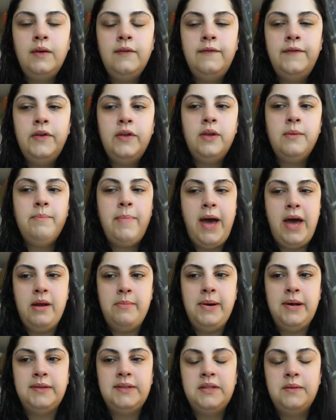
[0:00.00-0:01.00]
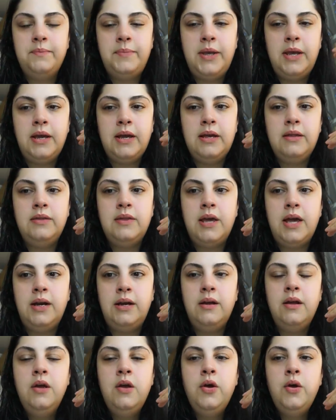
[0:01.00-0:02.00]
feeling bad about something and
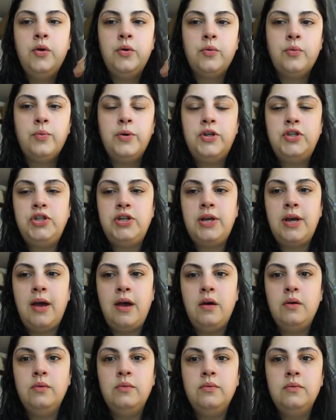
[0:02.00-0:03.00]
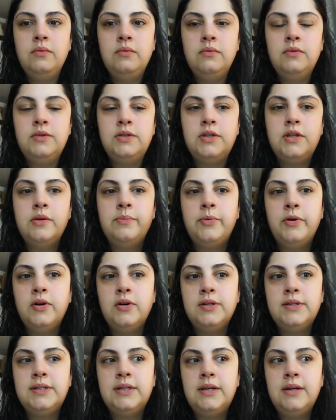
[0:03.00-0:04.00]
then reaching out to the
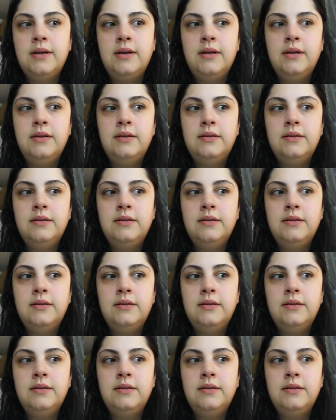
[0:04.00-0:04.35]
person